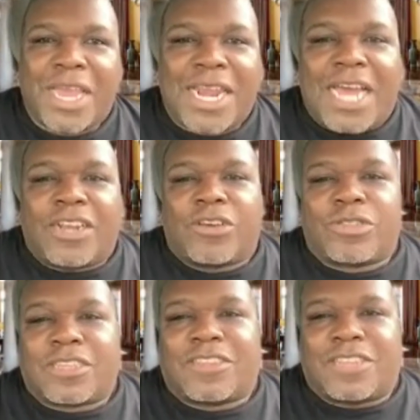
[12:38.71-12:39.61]
And I know
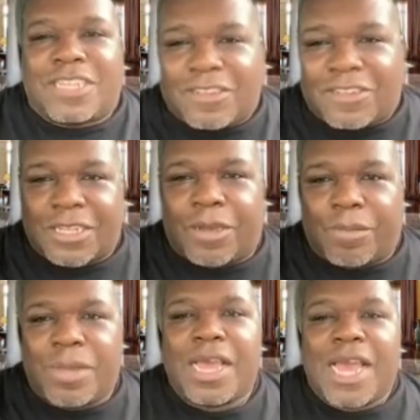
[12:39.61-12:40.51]
the
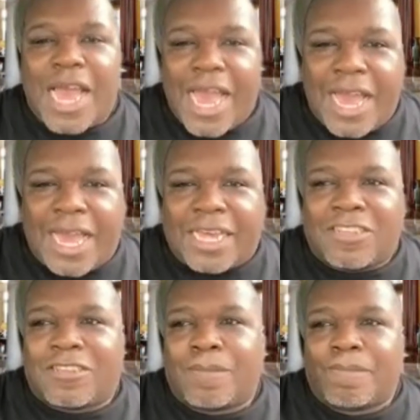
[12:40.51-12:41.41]
system
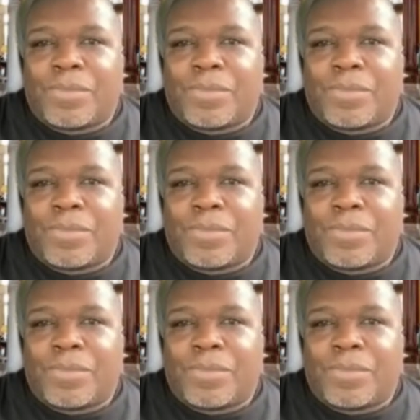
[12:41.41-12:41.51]
has